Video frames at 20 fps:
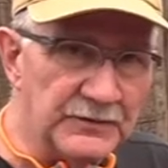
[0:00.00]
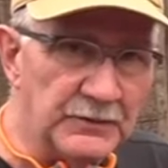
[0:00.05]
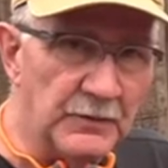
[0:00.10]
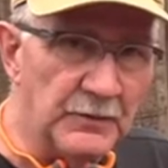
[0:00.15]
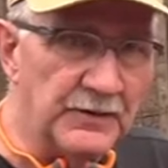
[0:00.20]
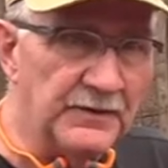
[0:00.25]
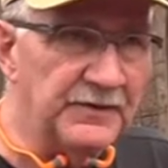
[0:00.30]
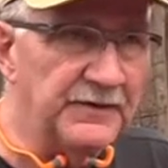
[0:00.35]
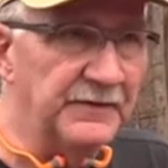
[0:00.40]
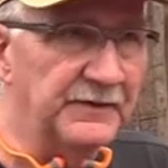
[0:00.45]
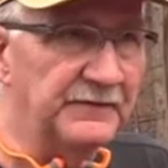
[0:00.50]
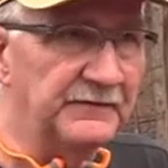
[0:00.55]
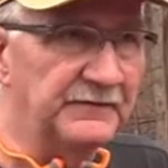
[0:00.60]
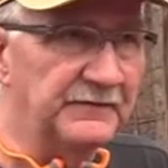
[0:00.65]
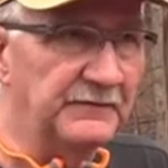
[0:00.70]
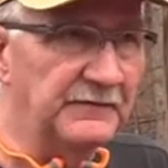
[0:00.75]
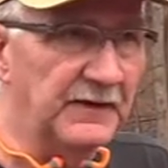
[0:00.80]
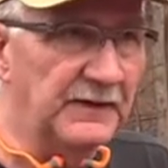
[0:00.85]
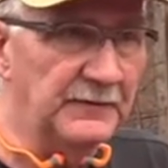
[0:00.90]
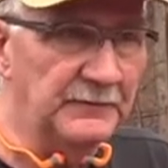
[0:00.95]
worth of
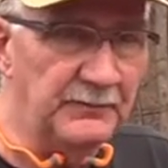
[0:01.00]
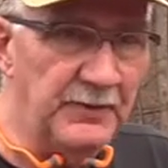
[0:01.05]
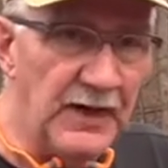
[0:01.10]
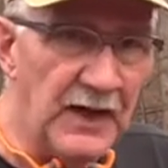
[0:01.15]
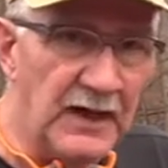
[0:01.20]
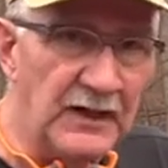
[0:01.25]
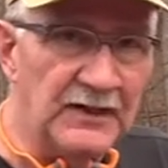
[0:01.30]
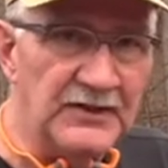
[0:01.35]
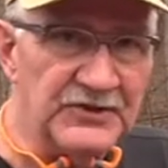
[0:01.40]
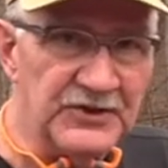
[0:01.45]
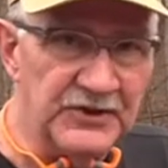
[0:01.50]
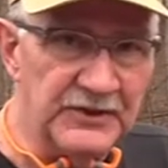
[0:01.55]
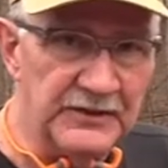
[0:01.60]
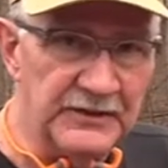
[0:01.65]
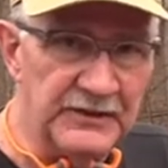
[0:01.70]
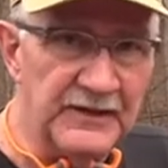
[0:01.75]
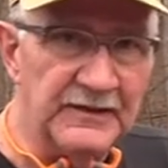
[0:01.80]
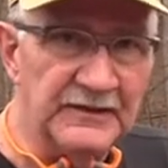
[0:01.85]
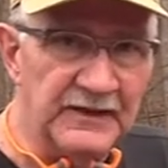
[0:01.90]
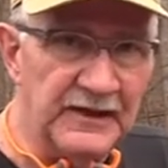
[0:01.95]
polishing
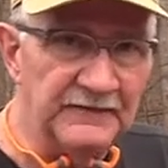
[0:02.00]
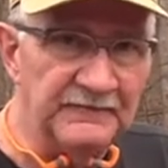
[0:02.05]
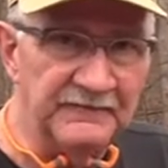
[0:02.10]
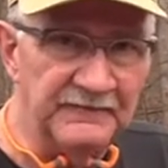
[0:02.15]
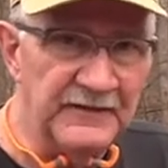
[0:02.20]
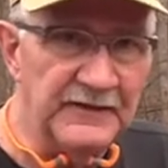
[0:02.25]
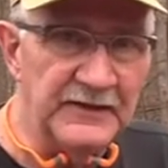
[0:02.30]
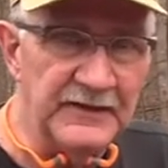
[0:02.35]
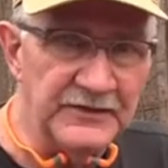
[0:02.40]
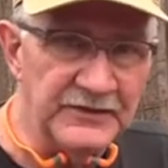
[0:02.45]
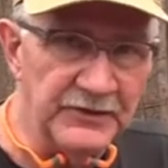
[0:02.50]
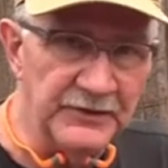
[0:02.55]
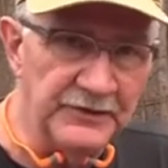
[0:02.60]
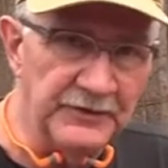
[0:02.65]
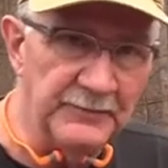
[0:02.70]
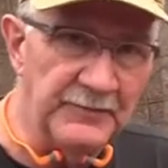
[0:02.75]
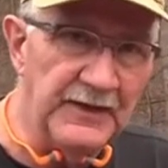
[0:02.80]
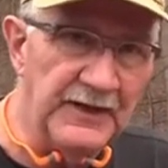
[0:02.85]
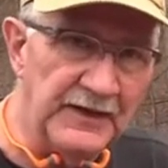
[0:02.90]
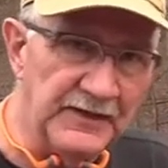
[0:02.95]
to get that finish on
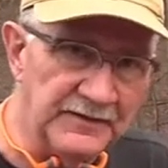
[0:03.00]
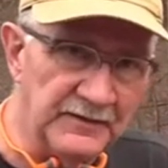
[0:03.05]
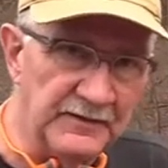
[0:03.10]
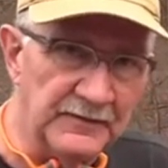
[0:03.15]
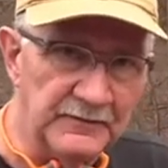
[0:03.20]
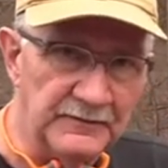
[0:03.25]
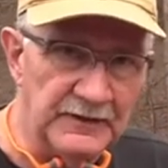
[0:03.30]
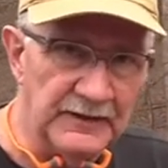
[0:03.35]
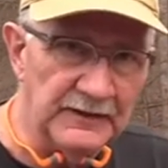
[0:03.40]
the Python.